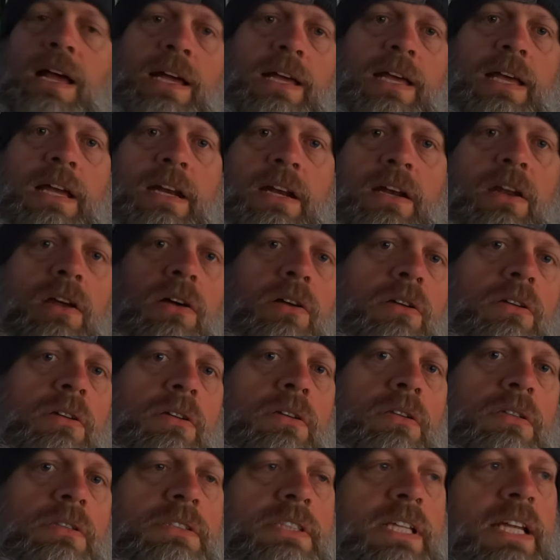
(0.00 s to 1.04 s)
I got it
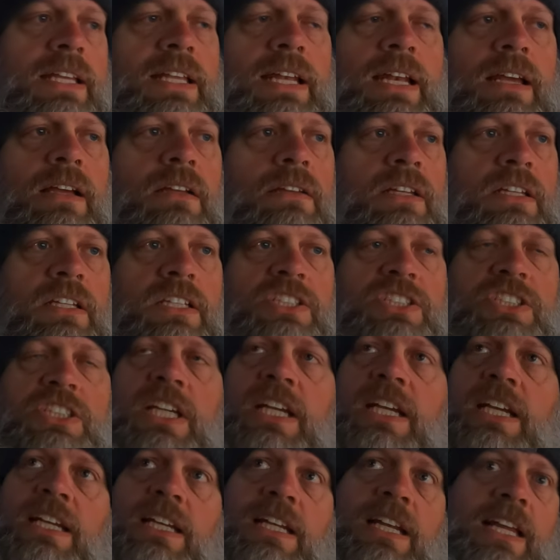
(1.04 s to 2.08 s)
all taken out and in the
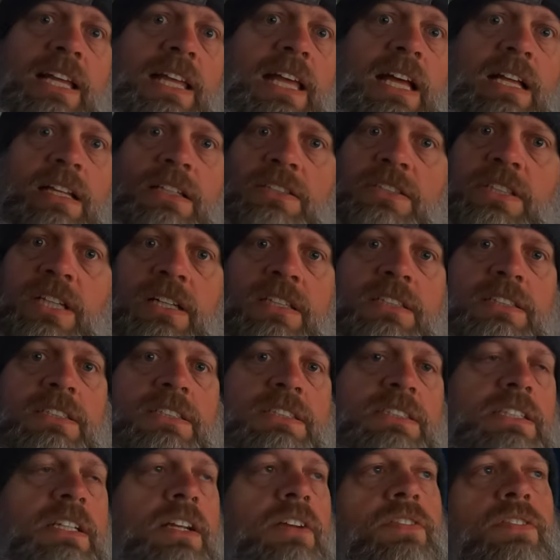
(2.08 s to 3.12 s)
shed. And I got tons
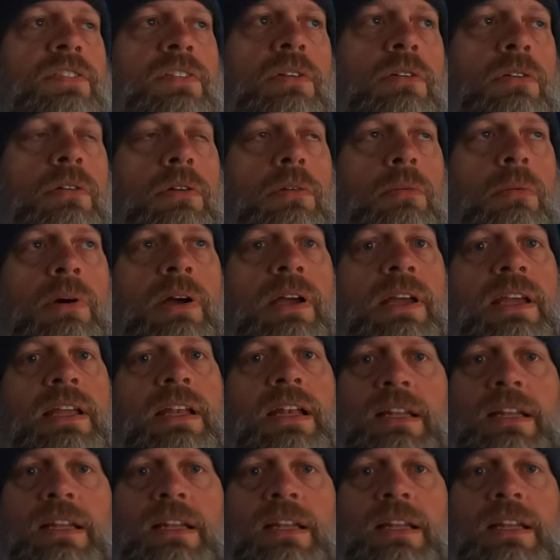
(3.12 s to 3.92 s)
of stuff thrown away.